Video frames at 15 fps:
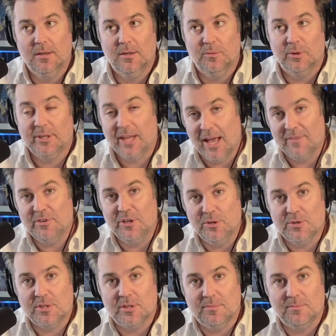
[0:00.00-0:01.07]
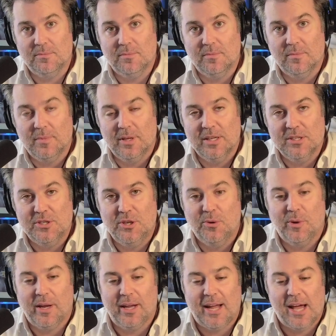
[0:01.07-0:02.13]
what Gavin Newsom is
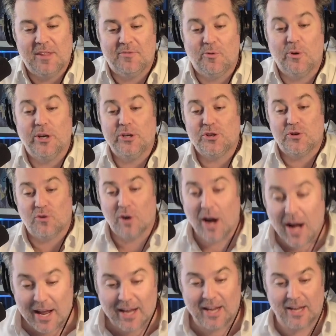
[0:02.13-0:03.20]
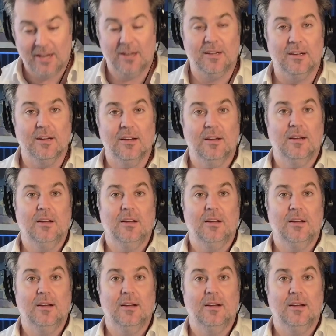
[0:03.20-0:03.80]
doing in California, trying